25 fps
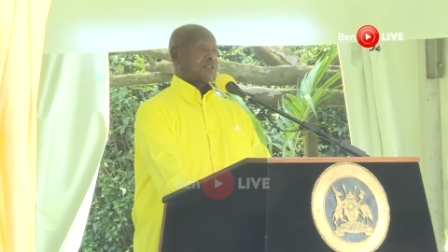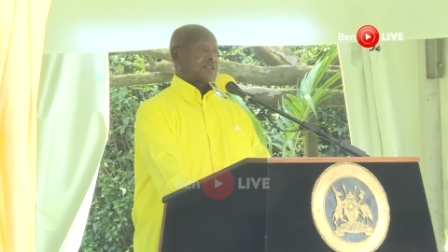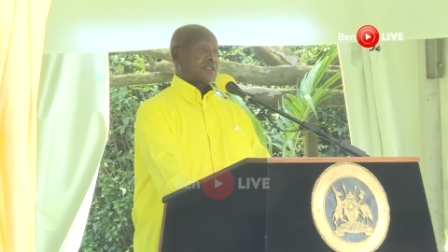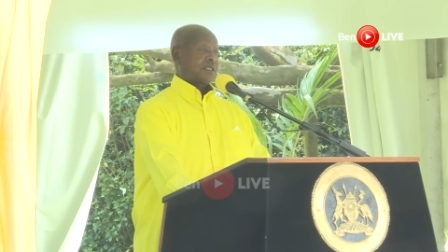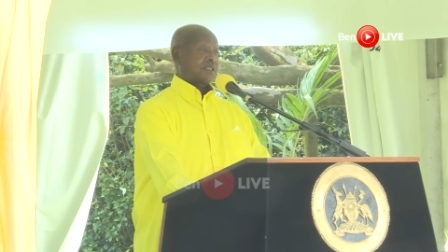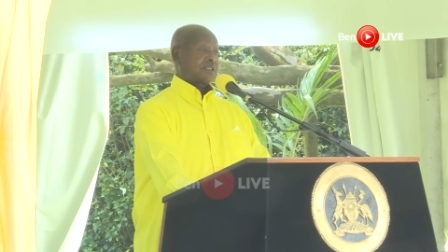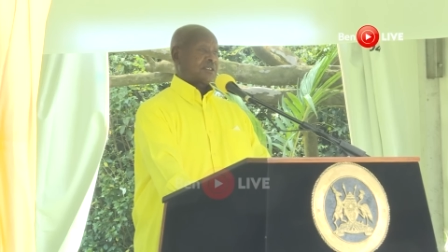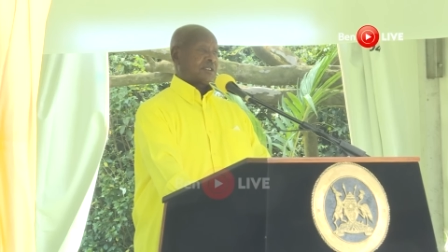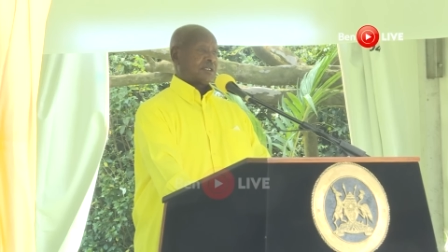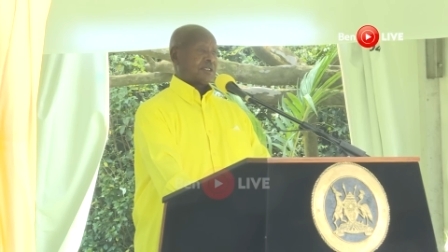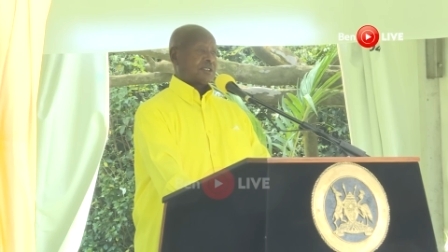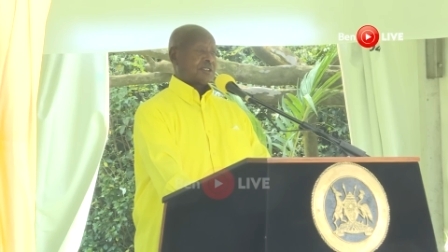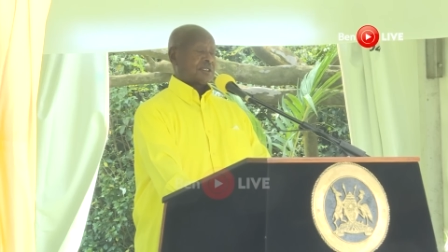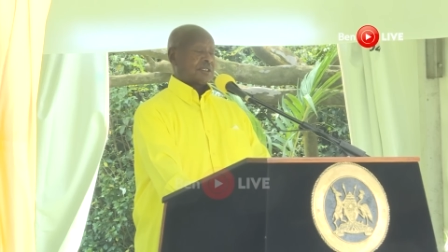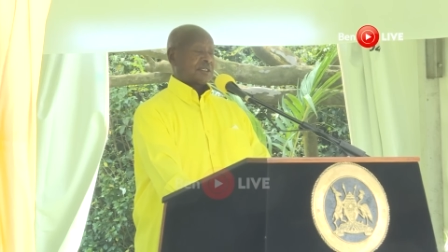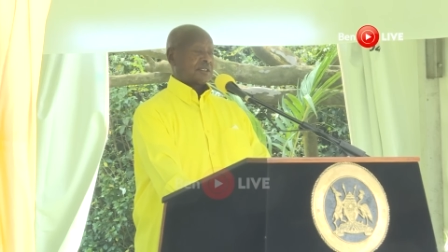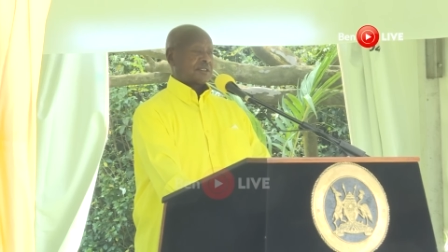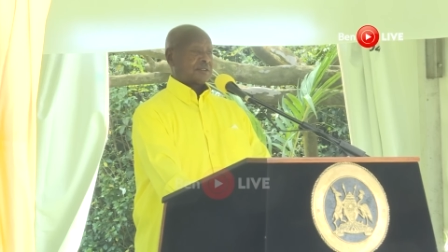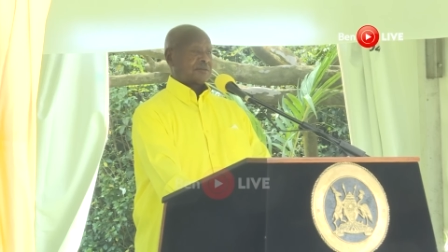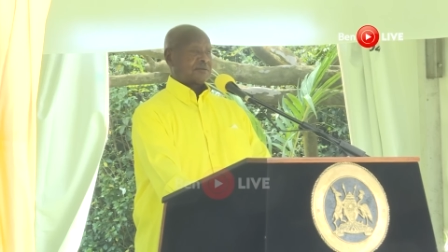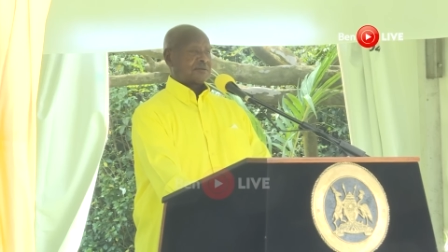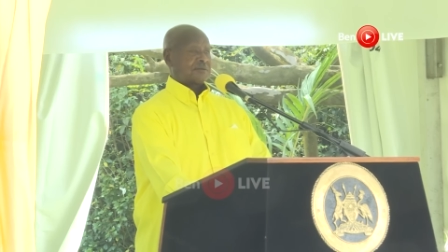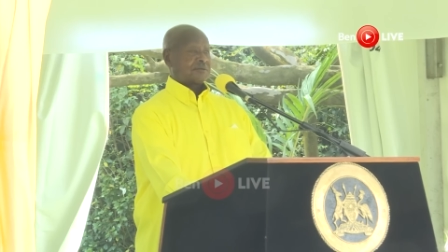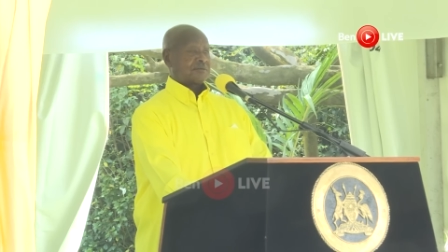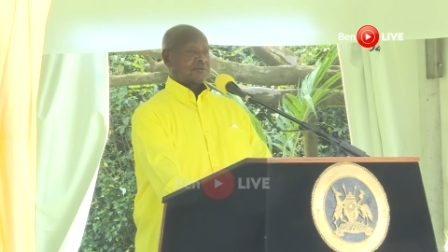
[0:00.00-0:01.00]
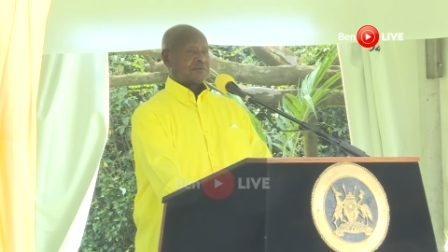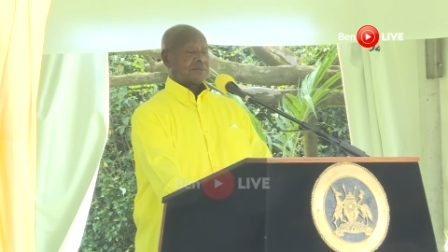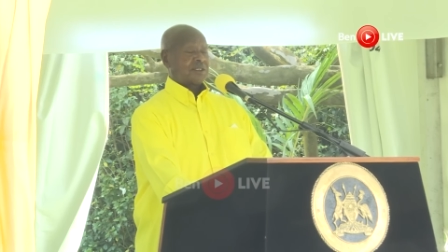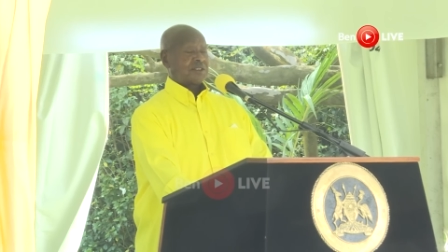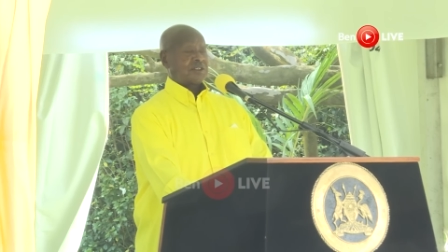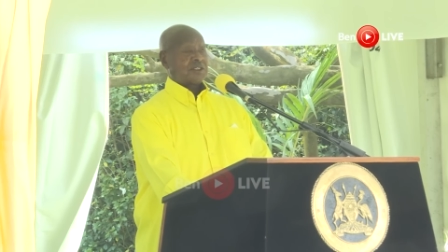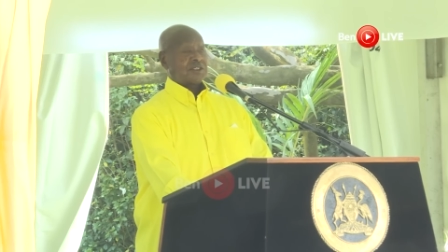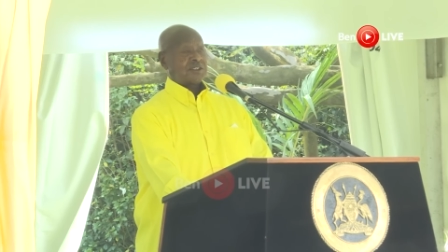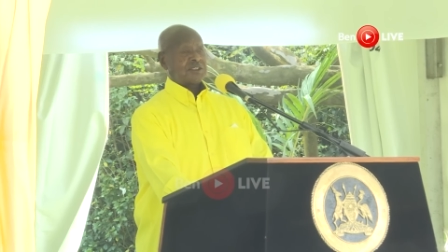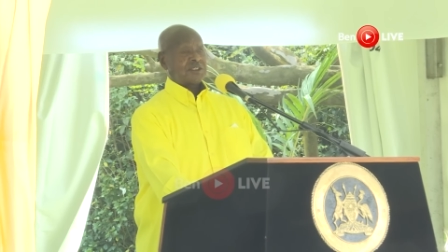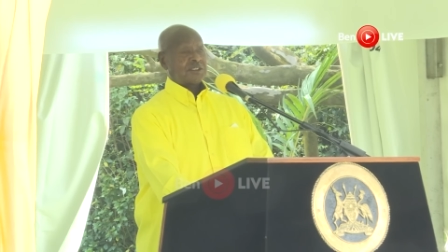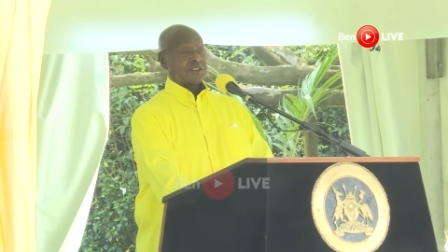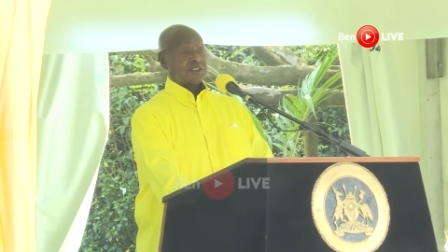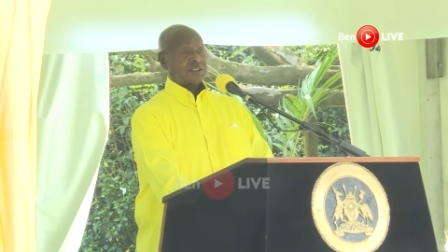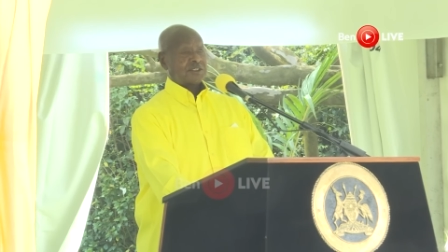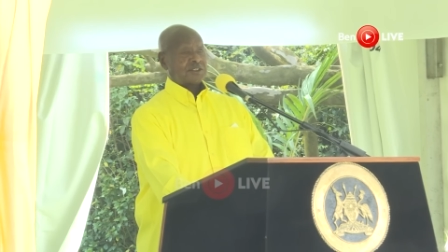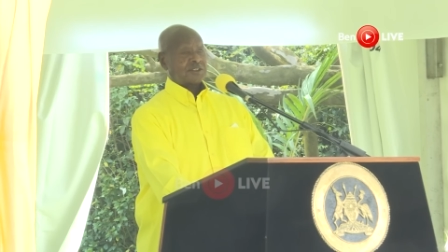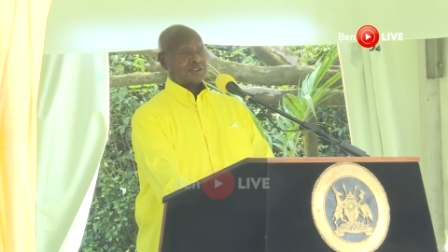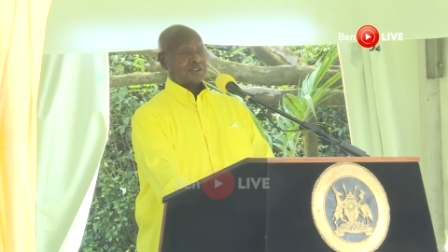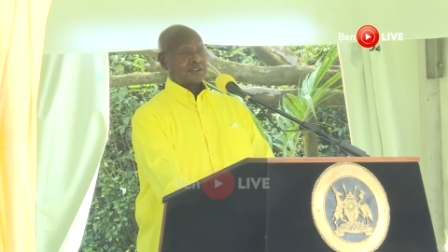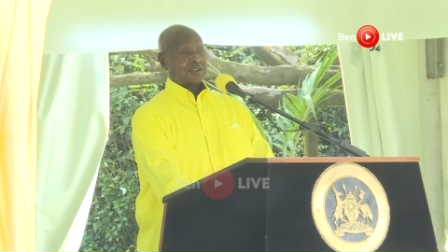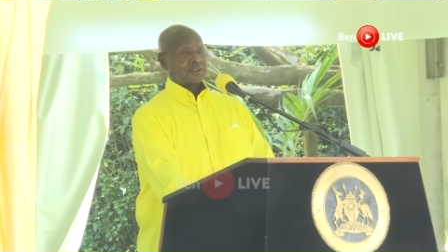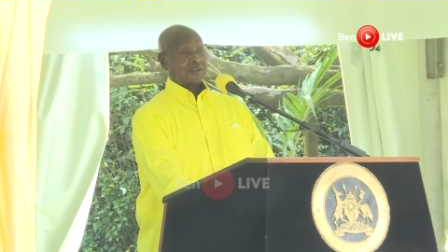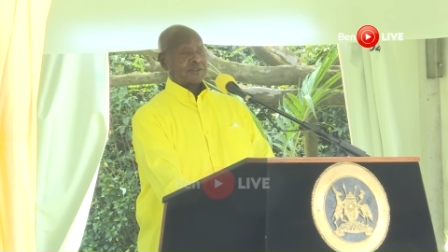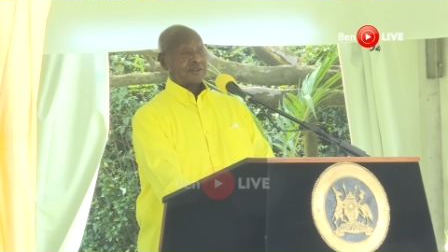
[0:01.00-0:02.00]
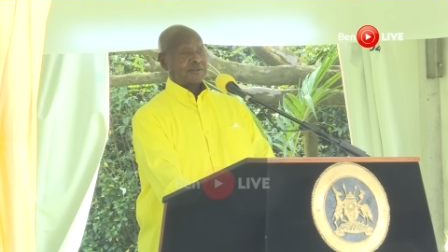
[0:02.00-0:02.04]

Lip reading: that area. But they didn't.